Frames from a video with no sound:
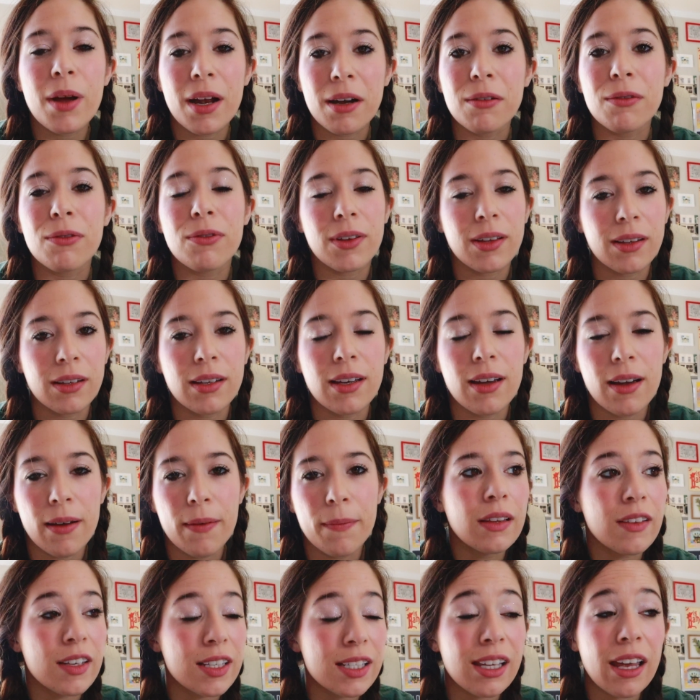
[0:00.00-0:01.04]
pedophilia.
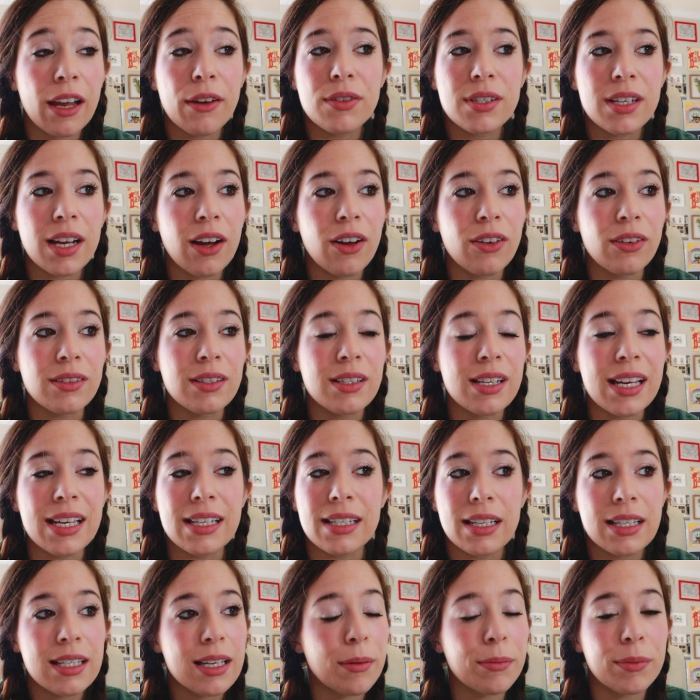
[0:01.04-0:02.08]
This lifestyle
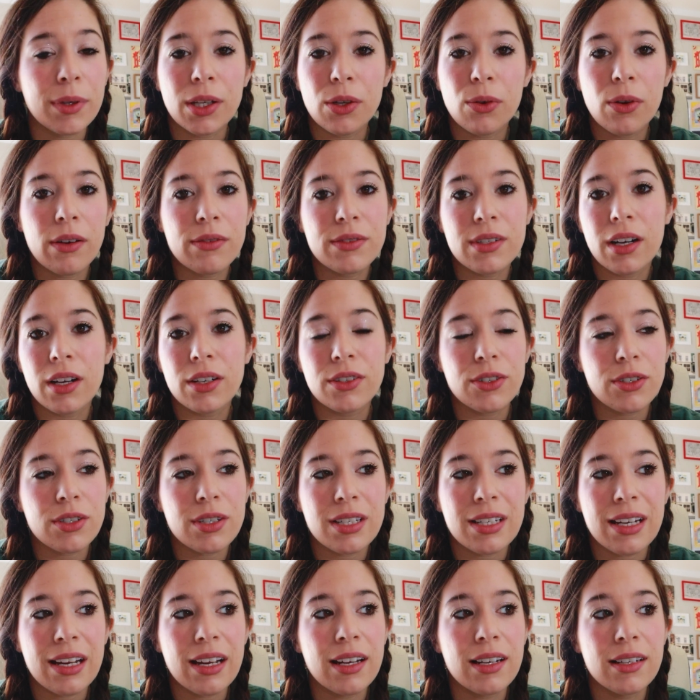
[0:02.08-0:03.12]
isn't something you have to
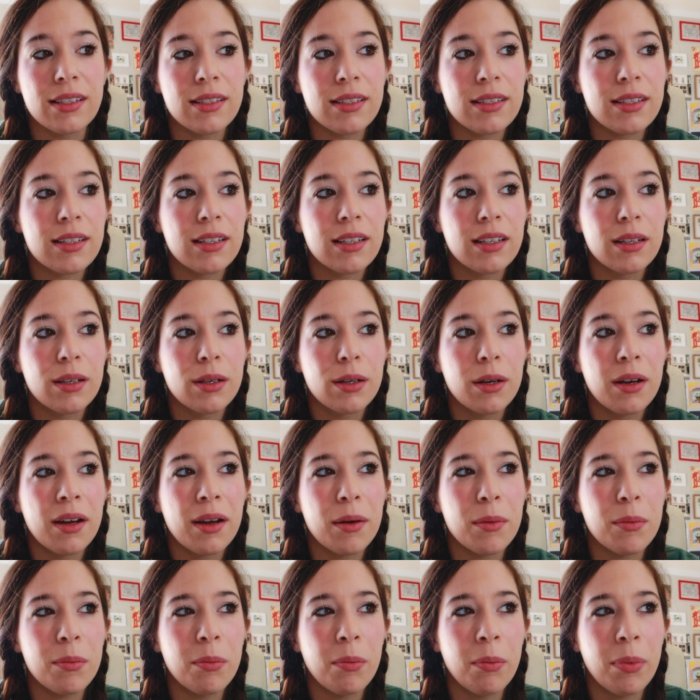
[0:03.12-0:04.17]
understand,
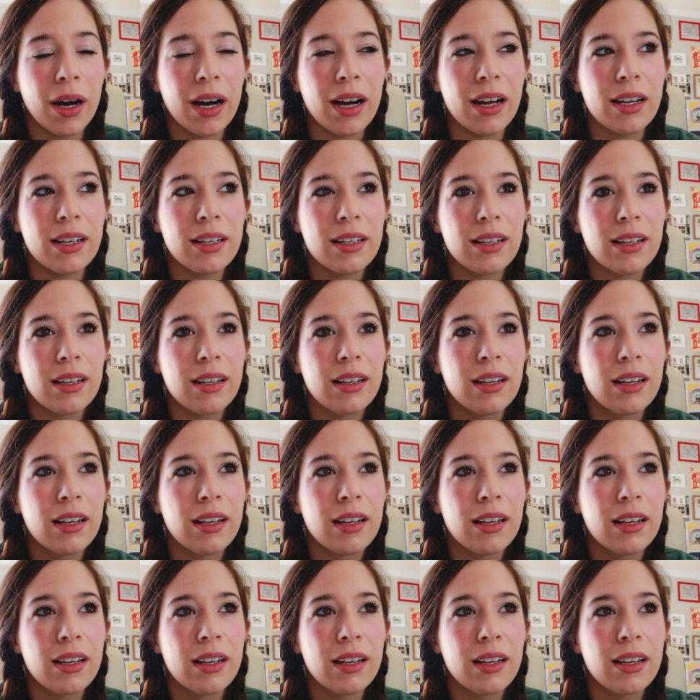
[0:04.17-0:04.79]
but